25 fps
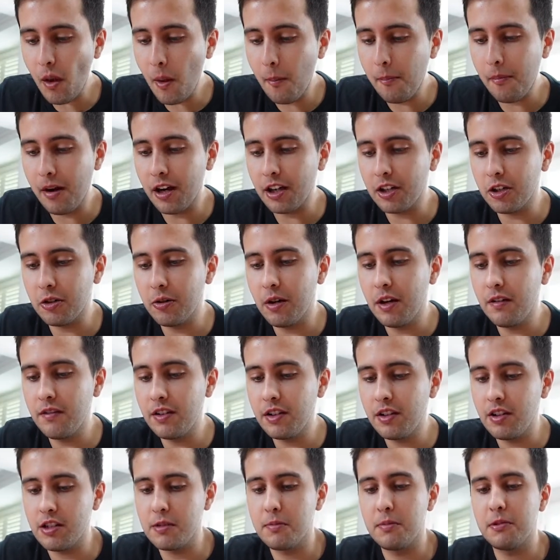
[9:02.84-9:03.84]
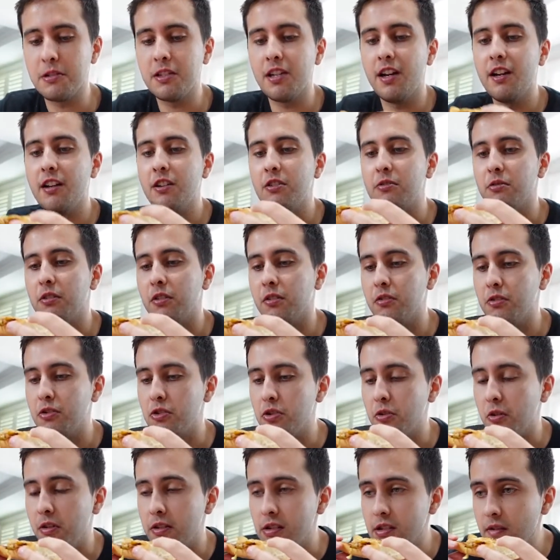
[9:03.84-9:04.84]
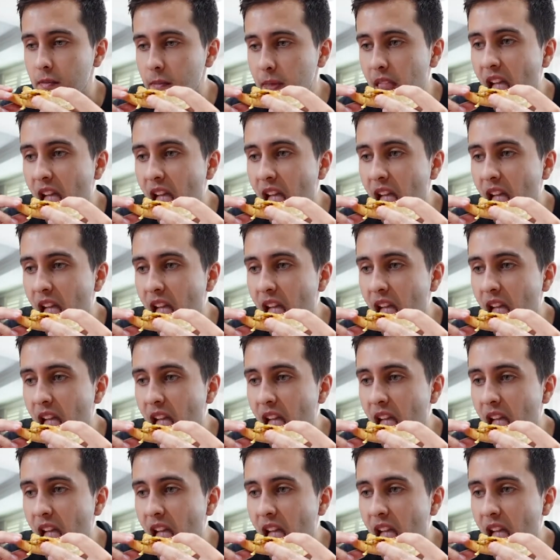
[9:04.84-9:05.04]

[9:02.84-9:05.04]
Microwaving those potatoes are a good choice.